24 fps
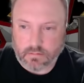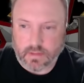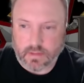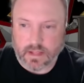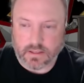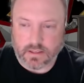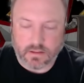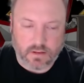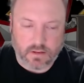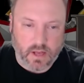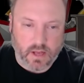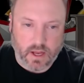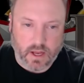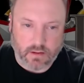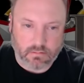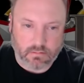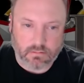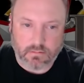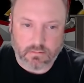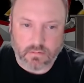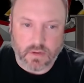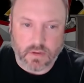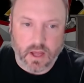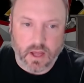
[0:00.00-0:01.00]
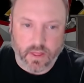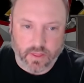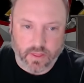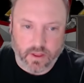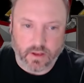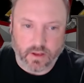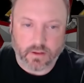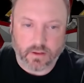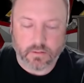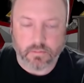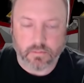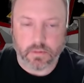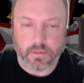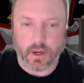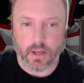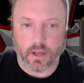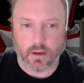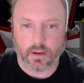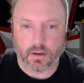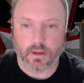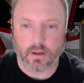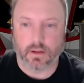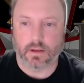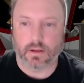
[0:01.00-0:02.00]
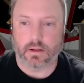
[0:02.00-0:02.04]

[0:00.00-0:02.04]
That's not nothing, but